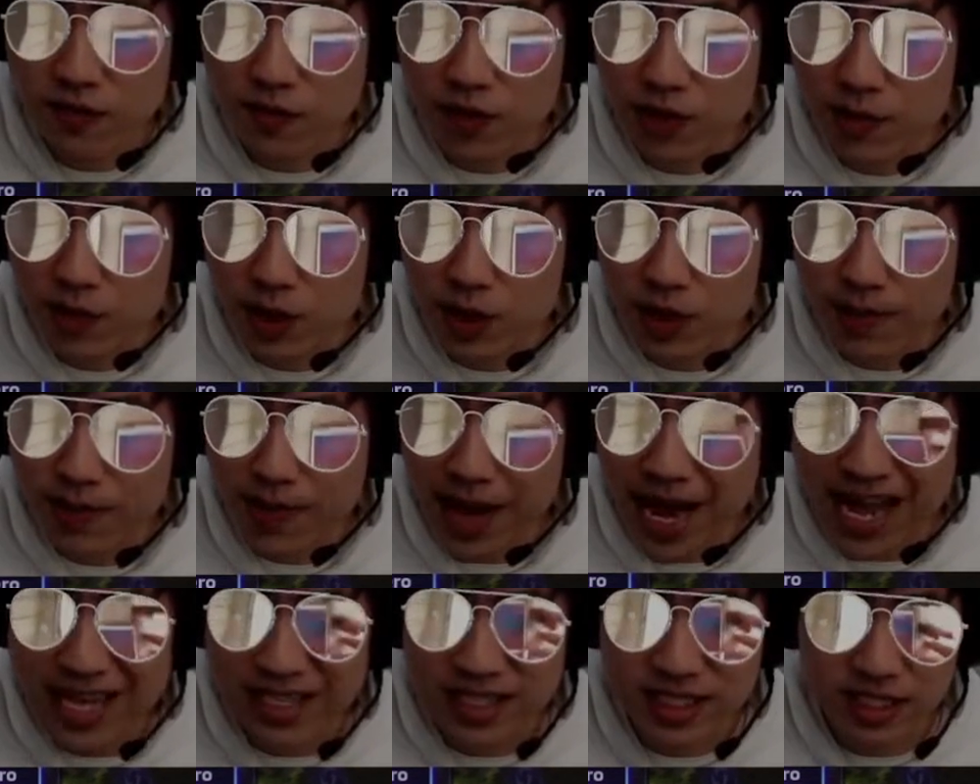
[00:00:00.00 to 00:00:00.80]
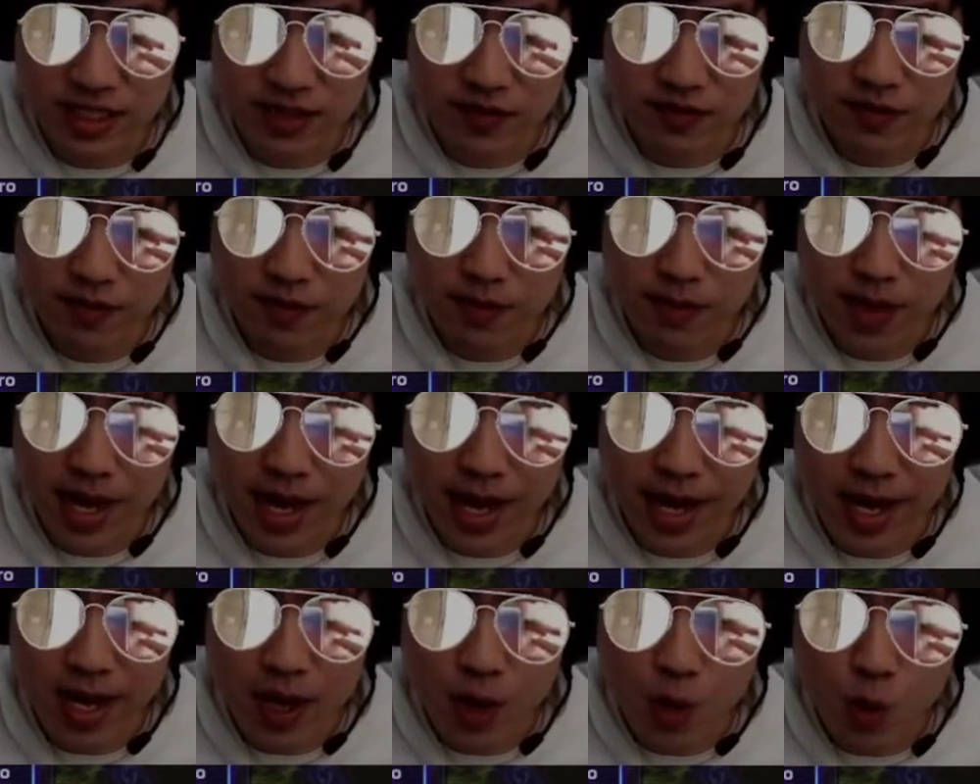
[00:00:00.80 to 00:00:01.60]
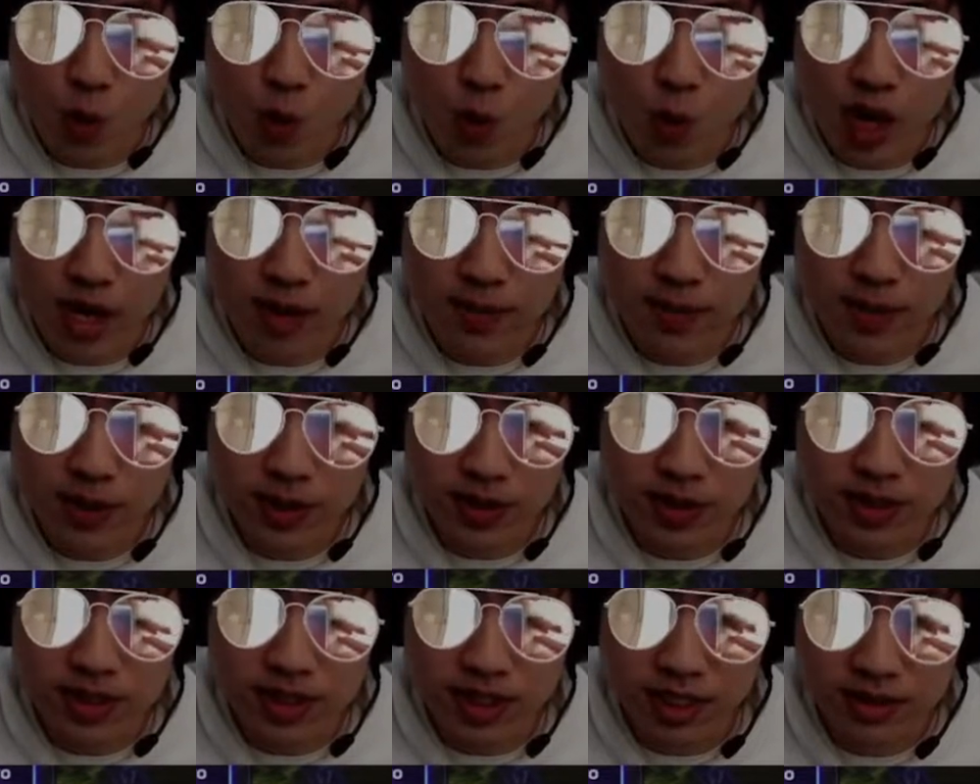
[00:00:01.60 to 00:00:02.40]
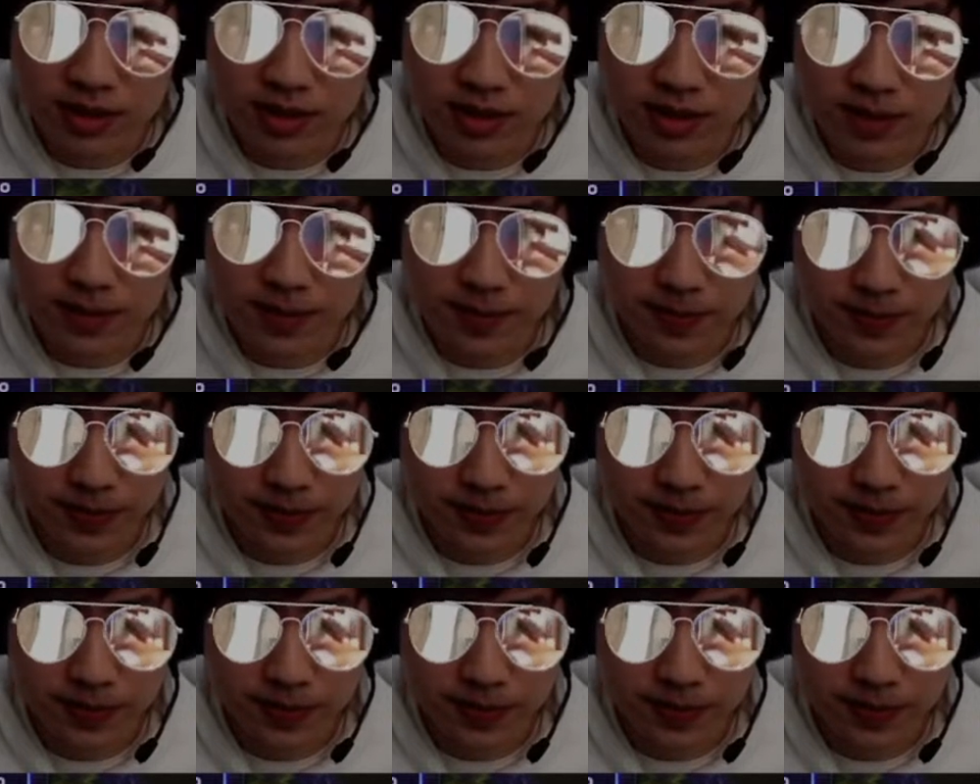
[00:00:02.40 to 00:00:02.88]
from your passive by 1%.